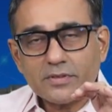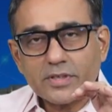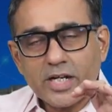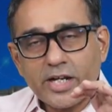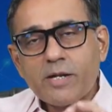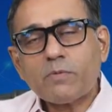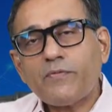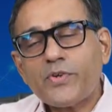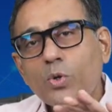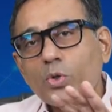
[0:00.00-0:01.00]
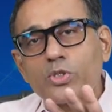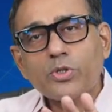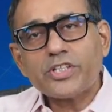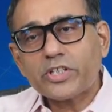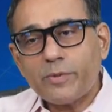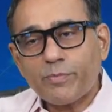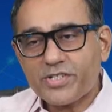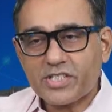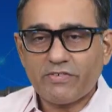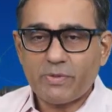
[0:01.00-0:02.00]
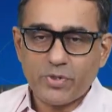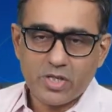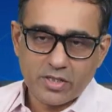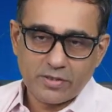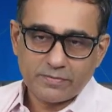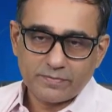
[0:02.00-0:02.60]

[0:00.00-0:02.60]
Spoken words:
the net profit growth is only 3.7%.